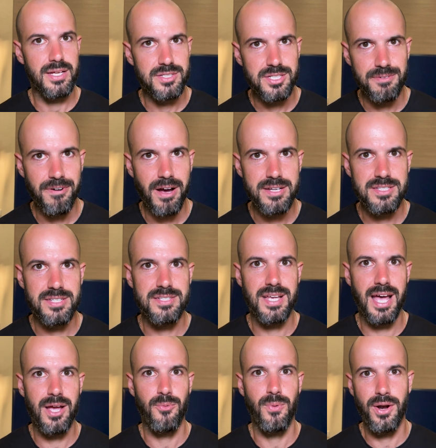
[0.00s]
Yet suffice to
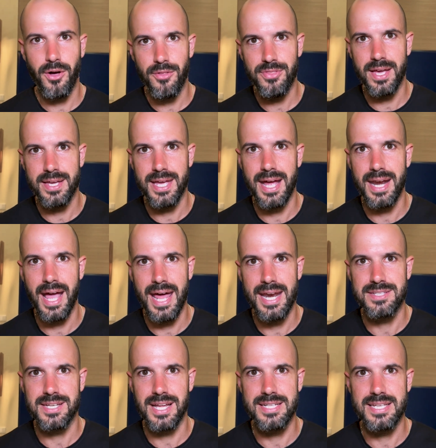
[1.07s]
say, we're not there yet,
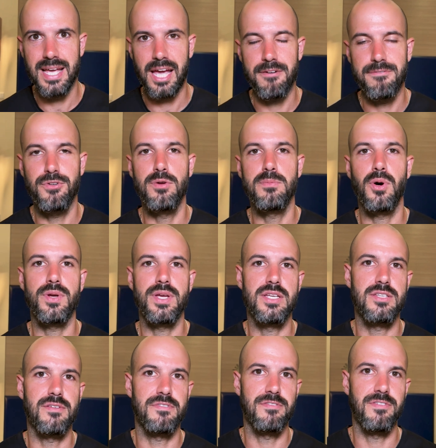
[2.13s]
and it's going to take a few more
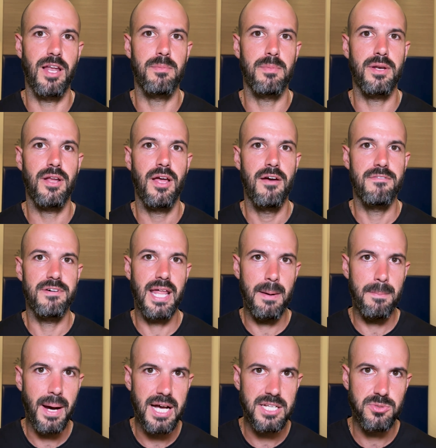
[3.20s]
years of development for
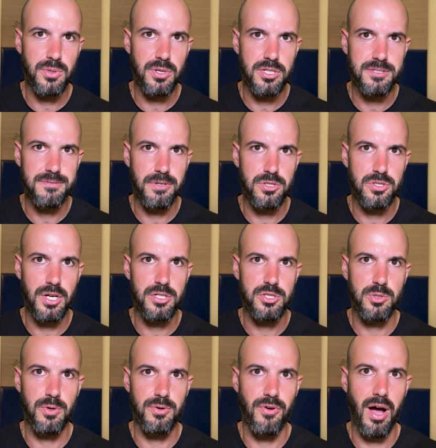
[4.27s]
that passwordless
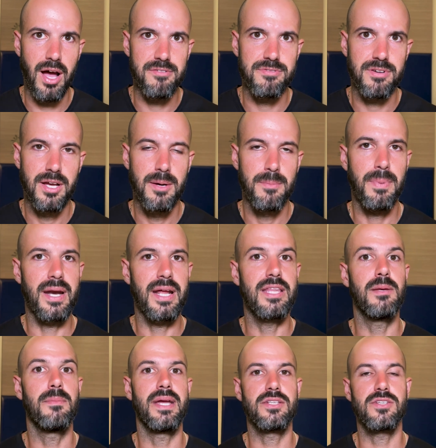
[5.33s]
future to arrive. But
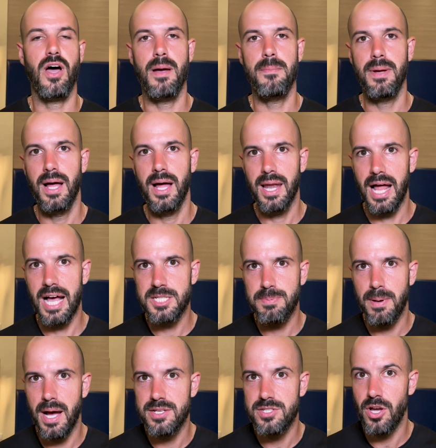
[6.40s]
in the meantime,
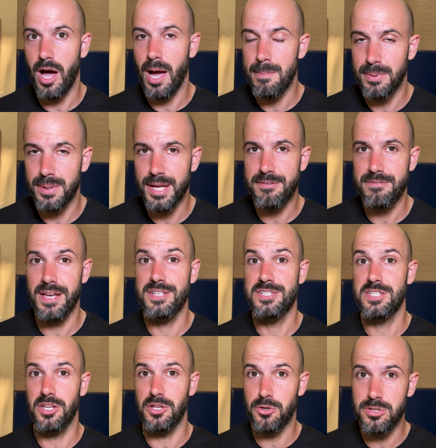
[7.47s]
LastPass, I believe,
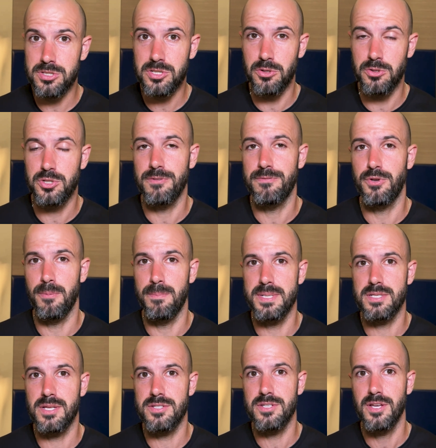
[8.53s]
is still a good solution for your
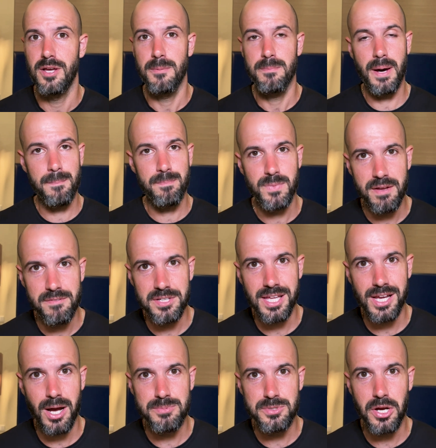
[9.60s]
business. But if
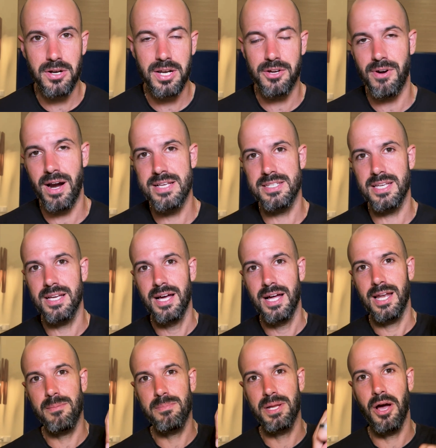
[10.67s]
you think I'm totally crazy,
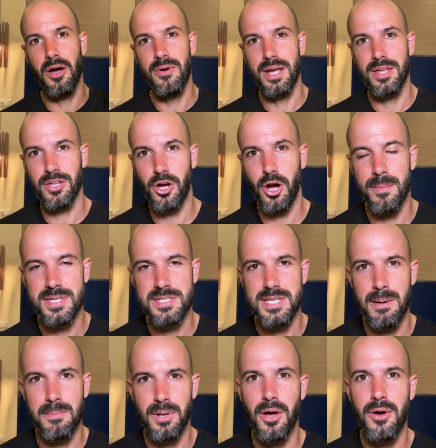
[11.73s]
let me know in the
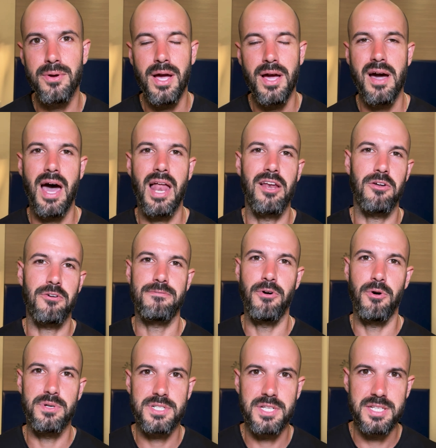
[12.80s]
comments down below, and I look
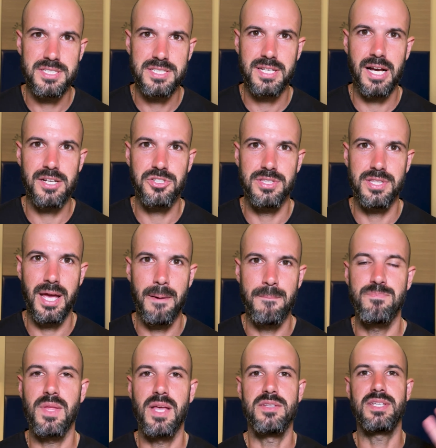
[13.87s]
forward to the discussion
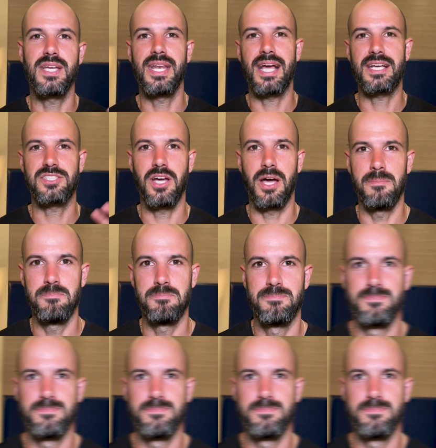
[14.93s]
there. See you next time.